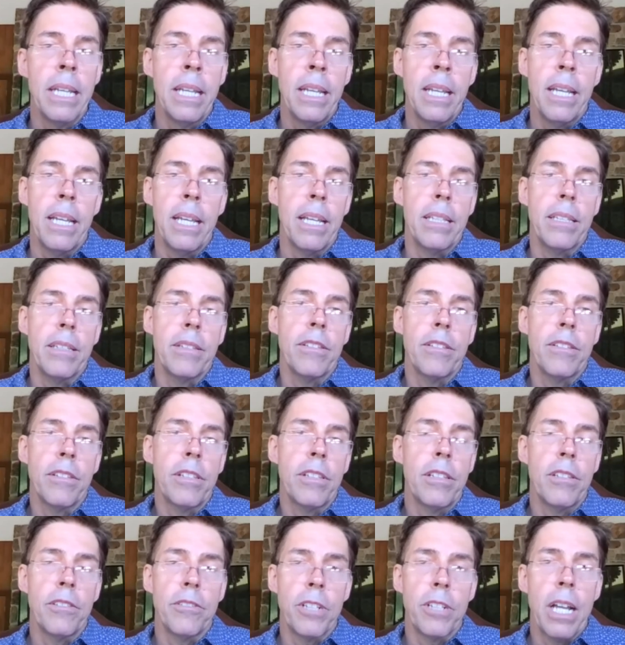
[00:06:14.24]
And
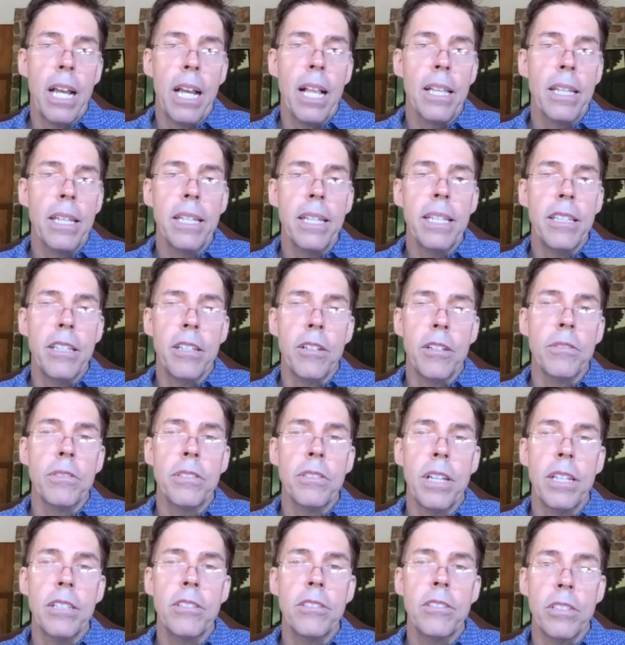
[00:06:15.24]
in reality,
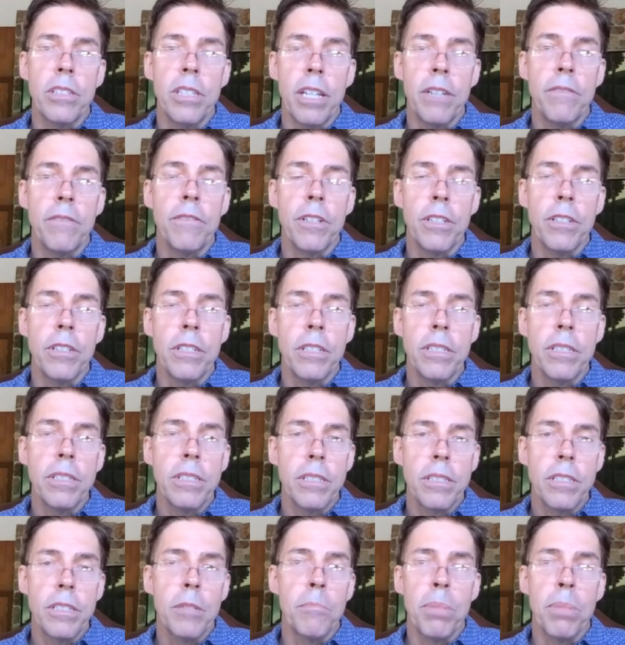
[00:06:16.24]
sites are never
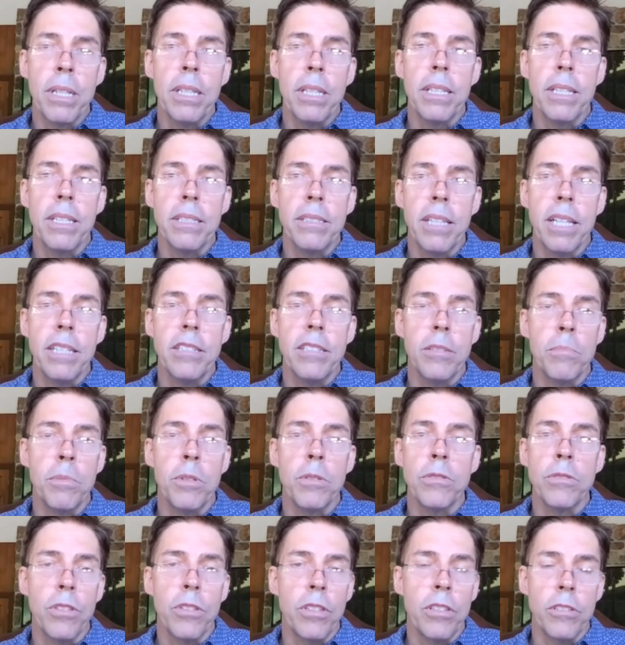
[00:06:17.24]
completely
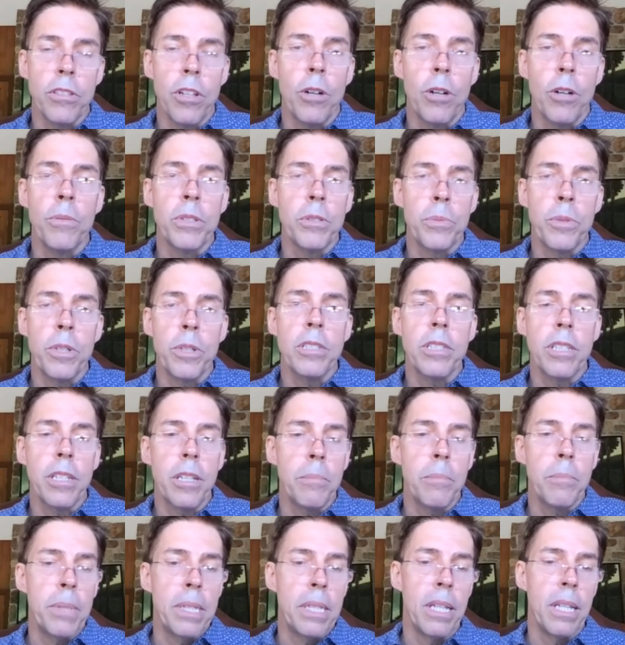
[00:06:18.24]
accessible, so there's always work that
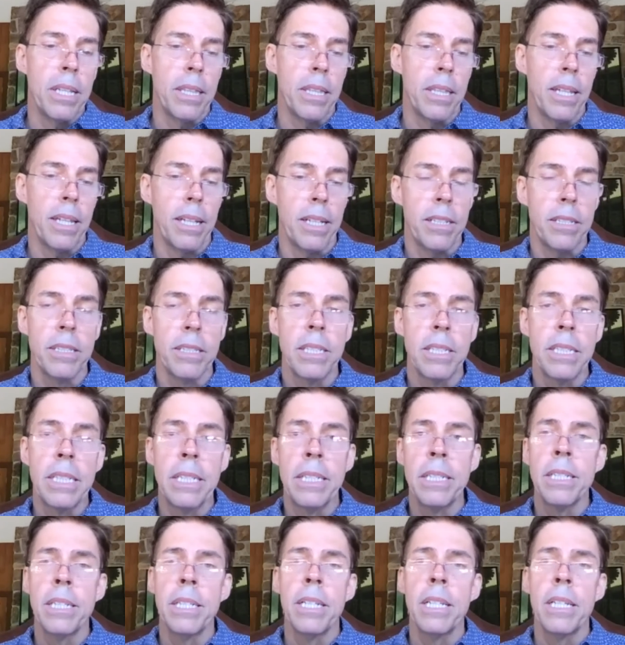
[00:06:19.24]
can be done there.
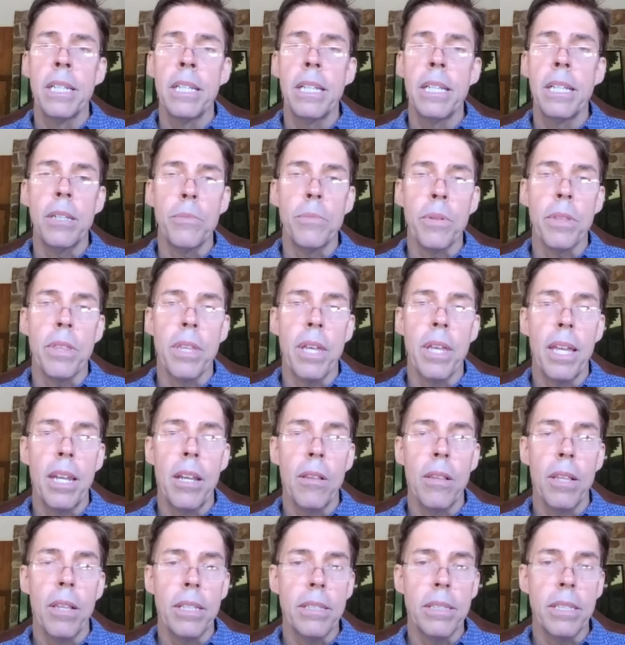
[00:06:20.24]
And with that,
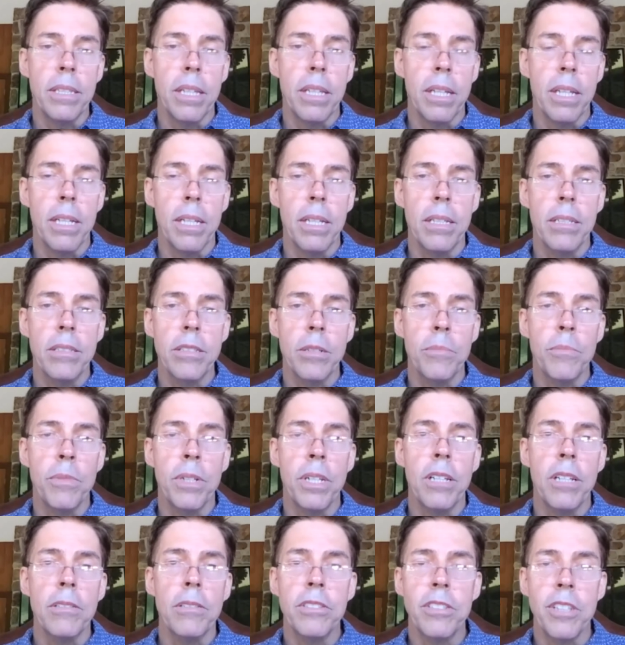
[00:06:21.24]
I'll let
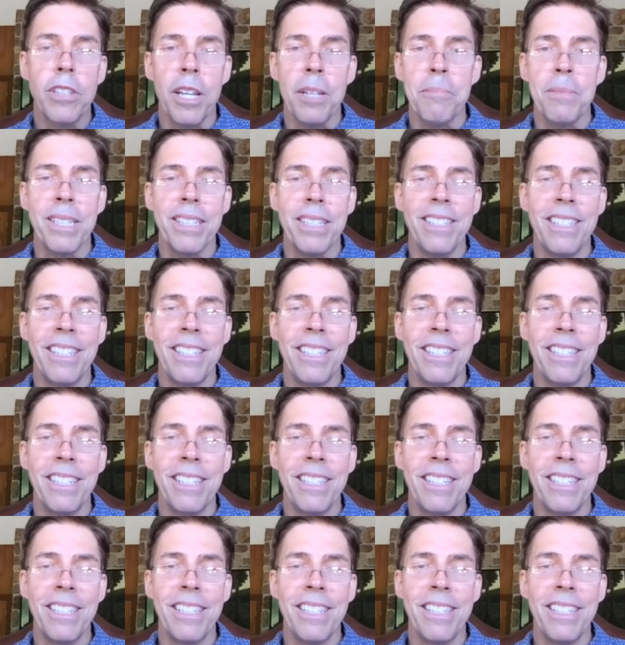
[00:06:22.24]
someone else chime in.